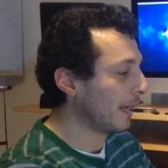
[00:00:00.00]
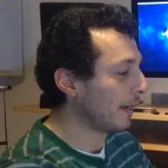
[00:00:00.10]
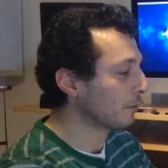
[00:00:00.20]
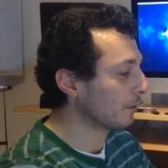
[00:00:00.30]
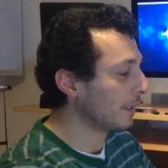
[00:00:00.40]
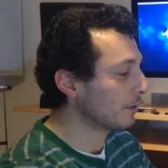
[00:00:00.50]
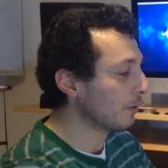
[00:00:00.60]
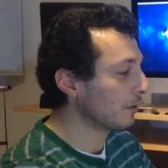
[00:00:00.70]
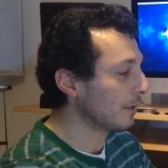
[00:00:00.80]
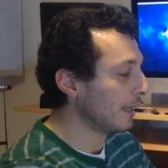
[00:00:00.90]
actual thing.
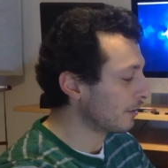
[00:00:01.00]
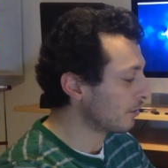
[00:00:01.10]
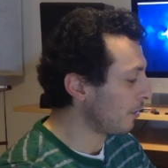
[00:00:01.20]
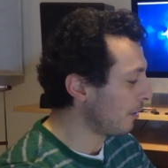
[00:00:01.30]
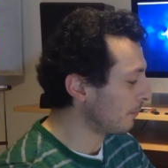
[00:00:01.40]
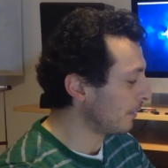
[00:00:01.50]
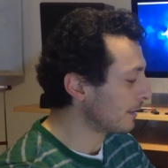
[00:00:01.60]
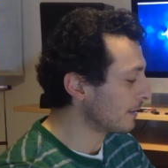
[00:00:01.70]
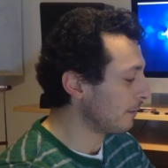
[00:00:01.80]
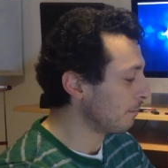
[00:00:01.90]
So next time,
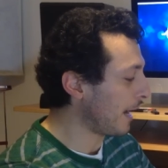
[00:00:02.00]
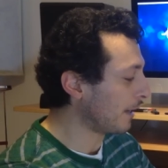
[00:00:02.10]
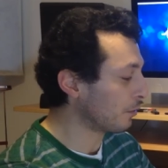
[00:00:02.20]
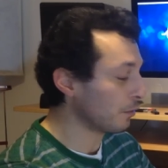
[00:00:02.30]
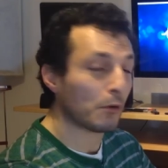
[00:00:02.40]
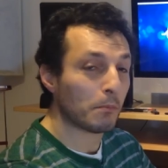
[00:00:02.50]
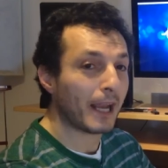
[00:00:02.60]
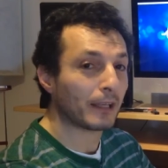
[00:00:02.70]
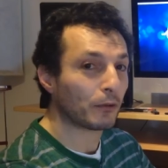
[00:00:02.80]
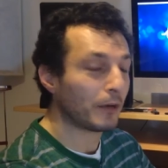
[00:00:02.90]
let's say in bank 2 or
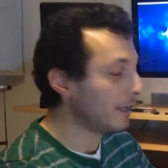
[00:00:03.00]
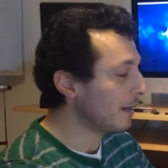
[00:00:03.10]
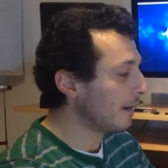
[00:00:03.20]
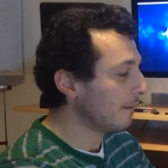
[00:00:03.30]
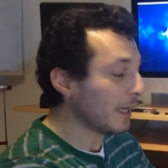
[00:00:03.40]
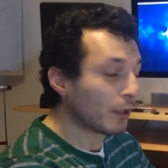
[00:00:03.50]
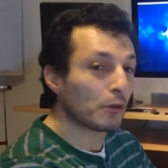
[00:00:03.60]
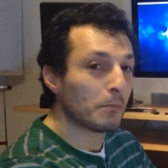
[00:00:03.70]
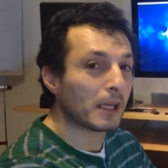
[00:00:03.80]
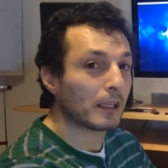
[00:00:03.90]
bank 3, it
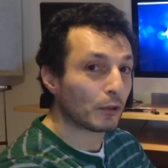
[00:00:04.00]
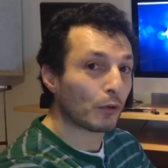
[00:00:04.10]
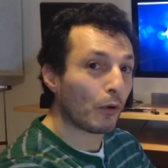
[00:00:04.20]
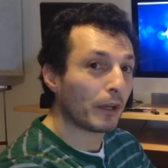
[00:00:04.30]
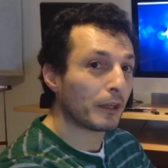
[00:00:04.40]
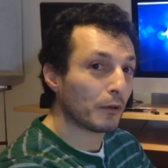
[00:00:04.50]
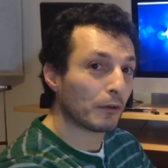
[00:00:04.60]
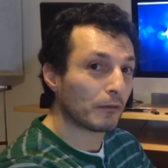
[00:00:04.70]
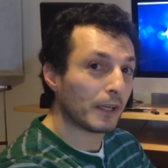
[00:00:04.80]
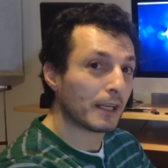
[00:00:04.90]
could be controlling
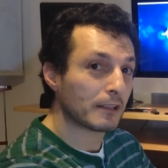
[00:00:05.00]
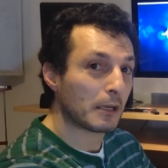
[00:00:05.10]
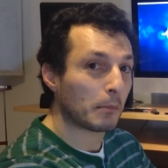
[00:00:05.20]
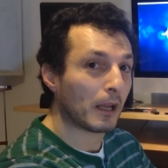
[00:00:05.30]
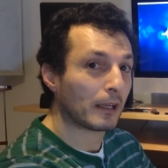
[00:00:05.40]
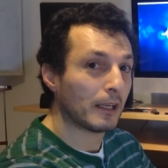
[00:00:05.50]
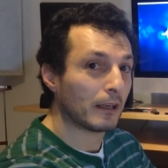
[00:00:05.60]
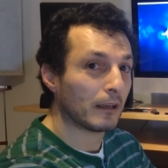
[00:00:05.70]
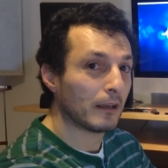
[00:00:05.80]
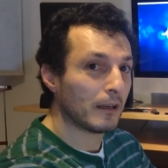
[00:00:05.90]
your VST plugin.